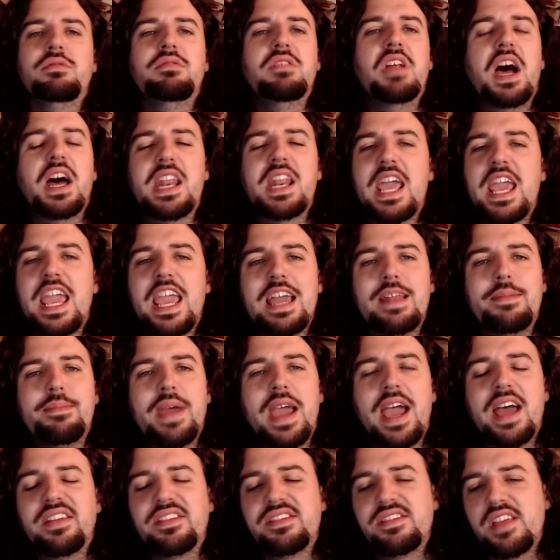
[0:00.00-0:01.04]
not a hand
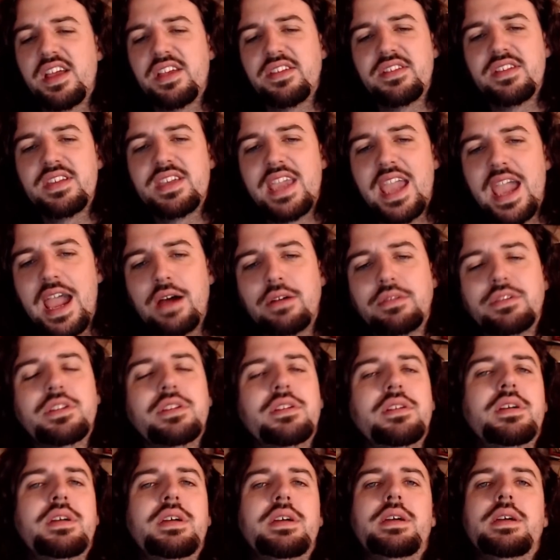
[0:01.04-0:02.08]
pass. Doesn't count.
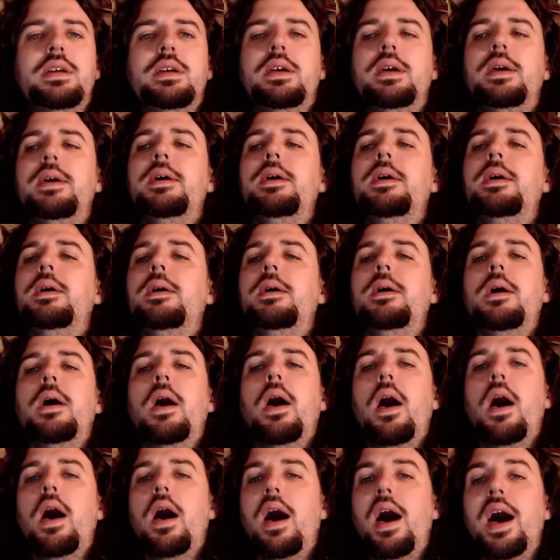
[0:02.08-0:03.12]

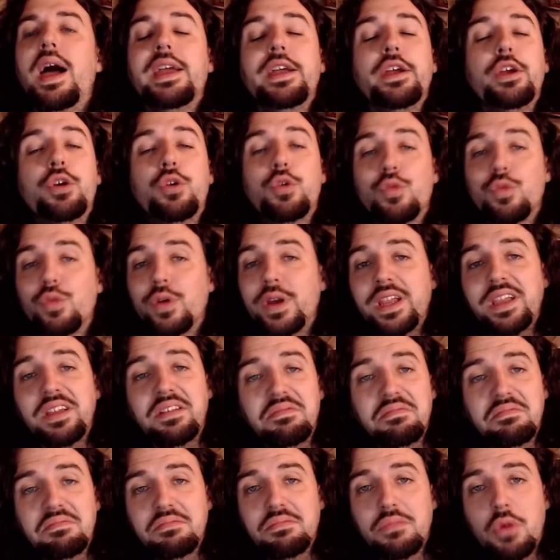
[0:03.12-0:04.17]
I agree.
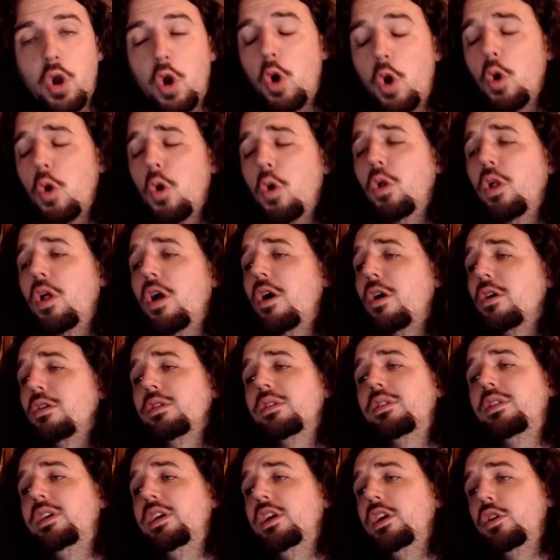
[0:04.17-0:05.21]

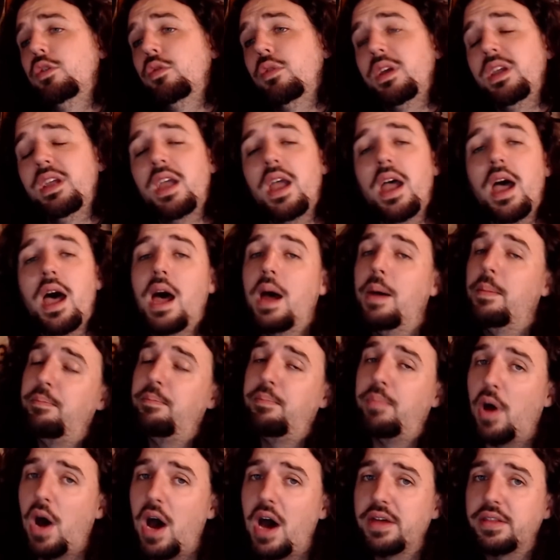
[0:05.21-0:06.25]
Wholeheartedly agree. I'm
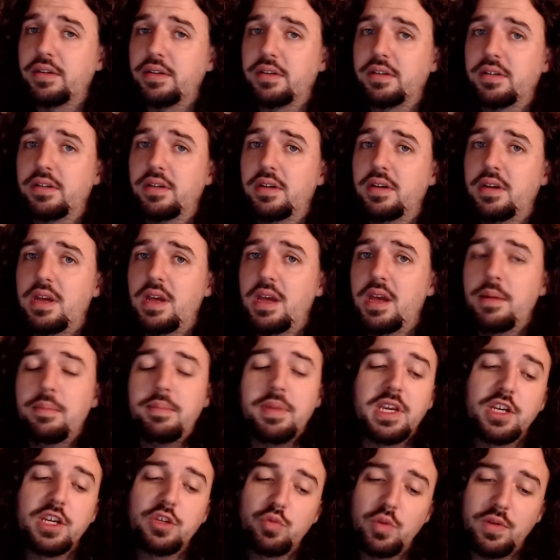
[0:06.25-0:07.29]
bothered
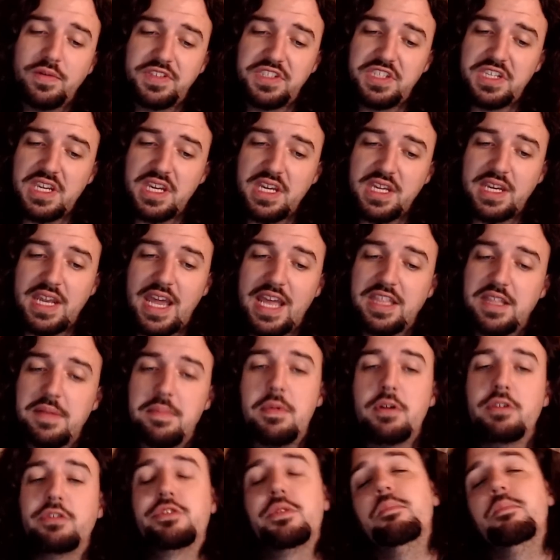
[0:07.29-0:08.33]
because we've seen at the
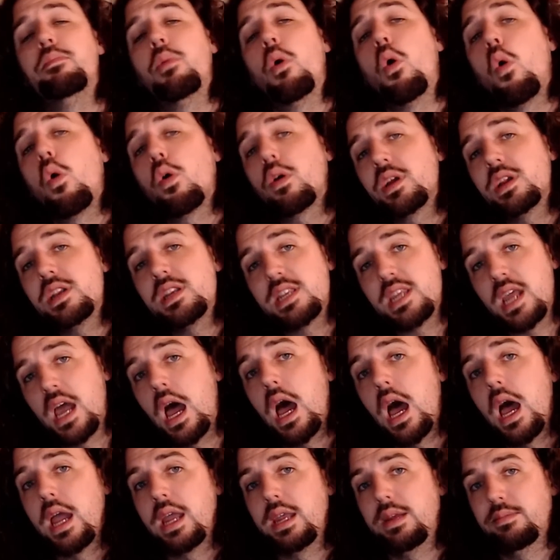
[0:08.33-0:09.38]
most important
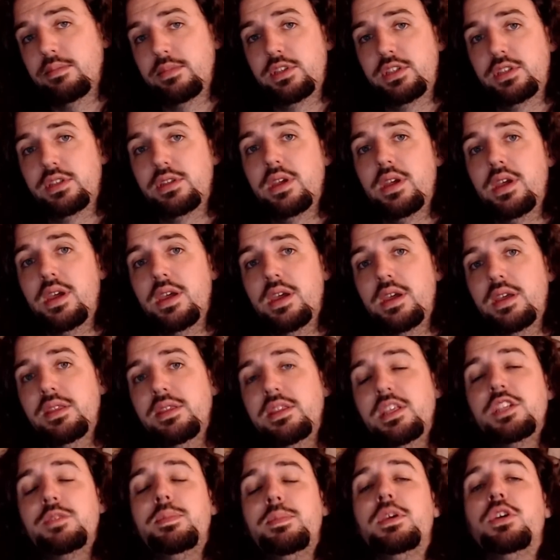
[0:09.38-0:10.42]
times
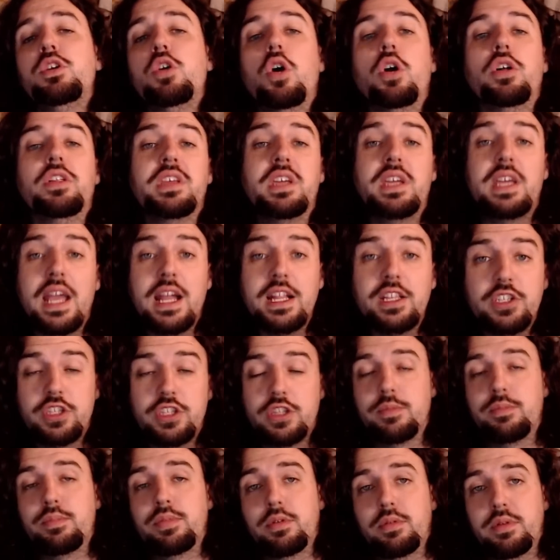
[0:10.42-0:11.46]
this be called against the
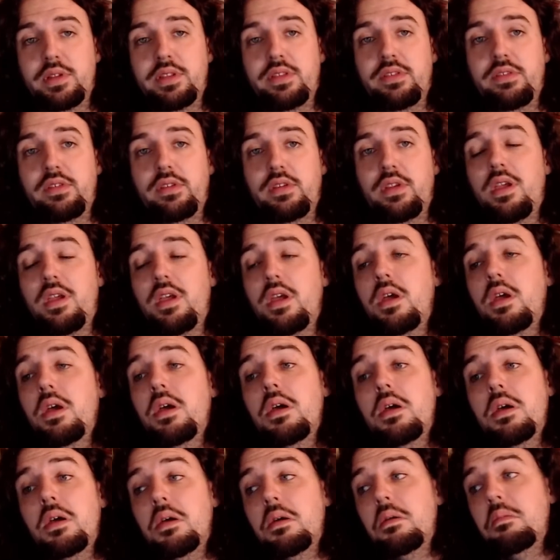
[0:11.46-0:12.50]
Bruins.
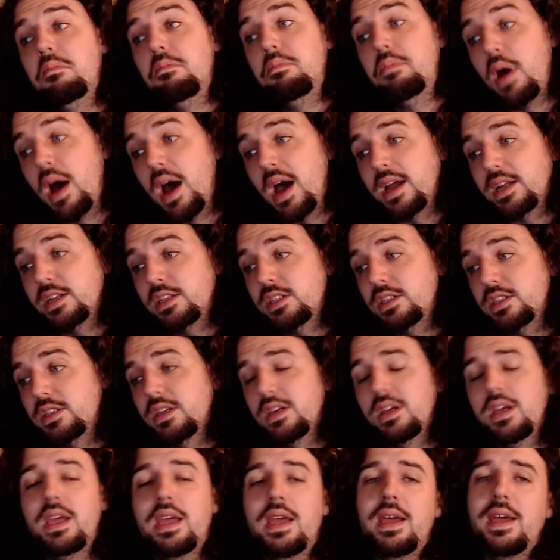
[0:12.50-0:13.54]
But
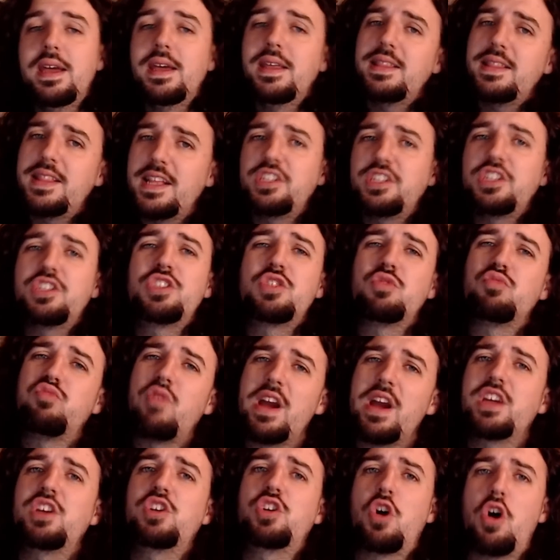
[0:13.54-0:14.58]
this is the
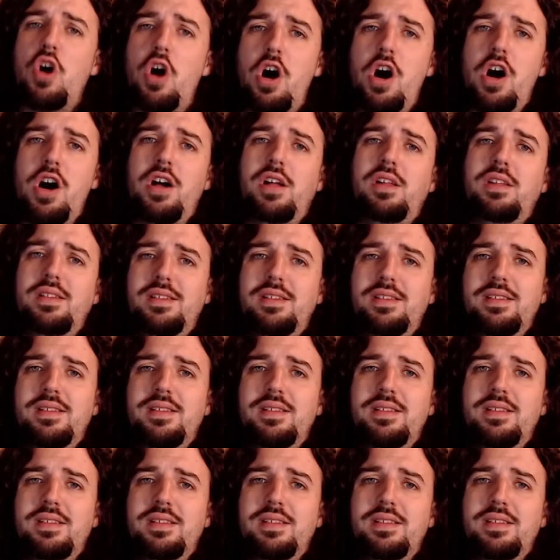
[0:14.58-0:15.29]
right call.